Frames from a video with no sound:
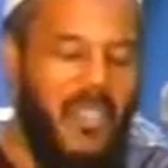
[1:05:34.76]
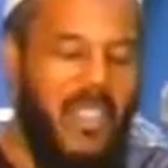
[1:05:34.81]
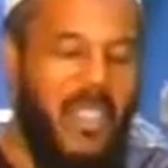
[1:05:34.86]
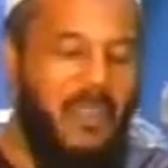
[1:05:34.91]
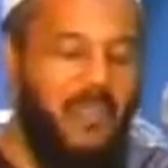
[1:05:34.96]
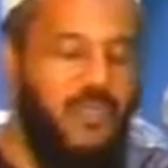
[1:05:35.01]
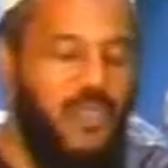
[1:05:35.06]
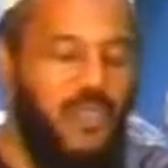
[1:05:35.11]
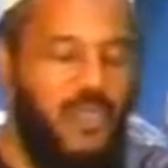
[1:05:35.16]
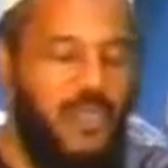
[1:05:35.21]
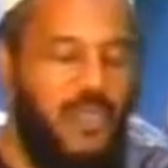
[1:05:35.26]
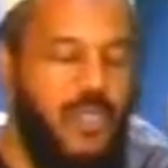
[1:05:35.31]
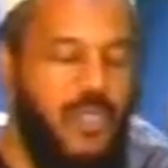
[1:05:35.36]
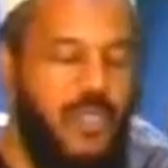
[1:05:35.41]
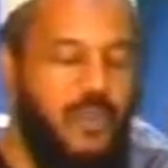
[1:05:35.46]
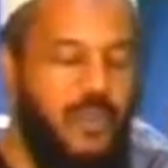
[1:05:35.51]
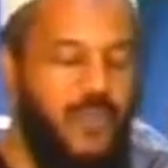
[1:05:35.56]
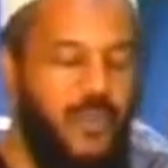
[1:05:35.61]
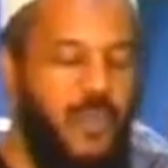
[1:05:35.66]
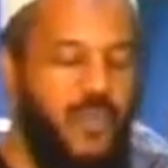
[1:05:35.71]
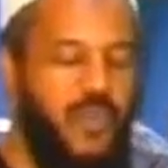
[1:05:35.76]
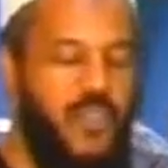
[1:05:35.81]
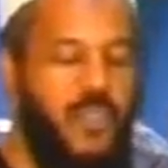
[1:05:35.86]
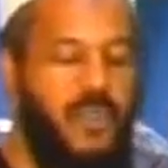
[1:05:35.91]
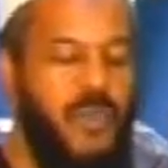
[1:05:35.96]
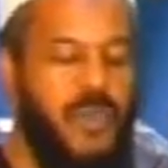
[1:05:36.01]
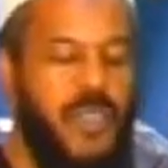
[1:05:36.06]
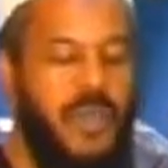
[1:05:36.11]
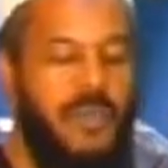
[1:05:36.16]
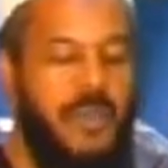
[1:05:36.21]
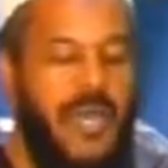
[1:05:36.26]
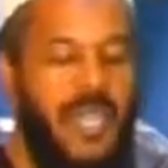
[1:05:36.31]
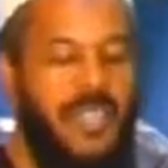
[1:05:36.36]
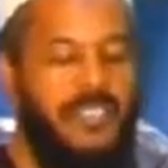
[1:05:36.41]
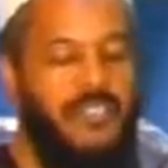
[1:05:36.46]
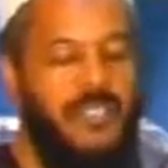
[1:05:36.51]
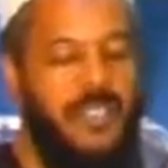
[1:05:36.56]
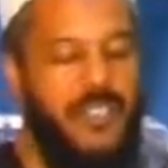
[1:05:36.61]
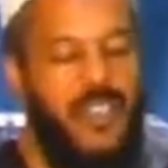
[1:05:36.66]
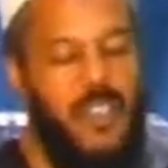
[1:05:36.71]
Muslims should move to
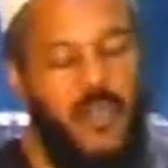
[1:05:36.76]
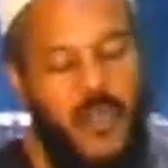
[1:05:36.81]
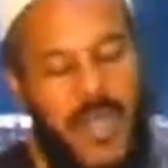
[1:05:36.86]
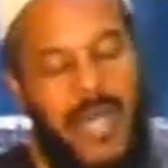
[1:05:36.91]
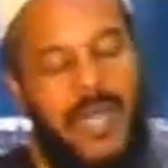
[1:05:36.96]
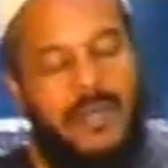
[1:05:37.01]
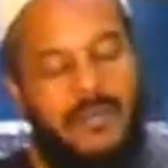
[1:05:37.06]
Muslim countries.